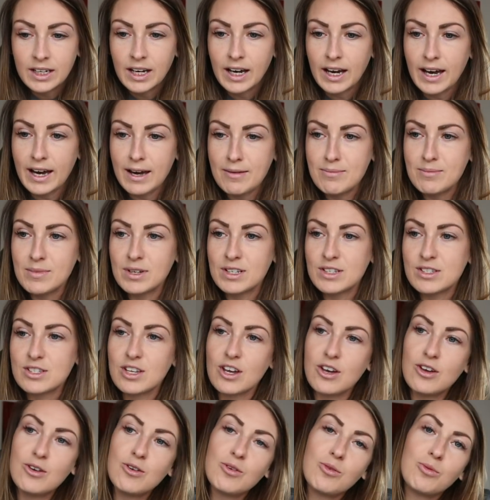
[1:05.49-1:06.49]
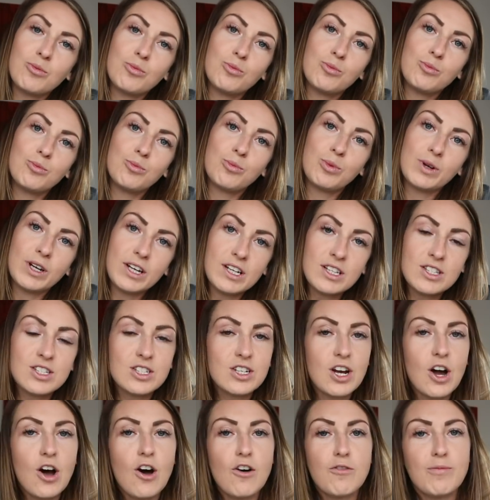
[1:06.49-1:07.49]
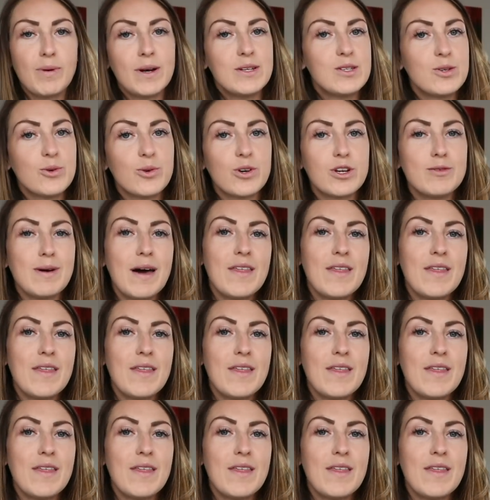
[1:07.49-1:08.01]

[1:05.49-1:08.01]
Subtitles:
So we're gonna start off by talking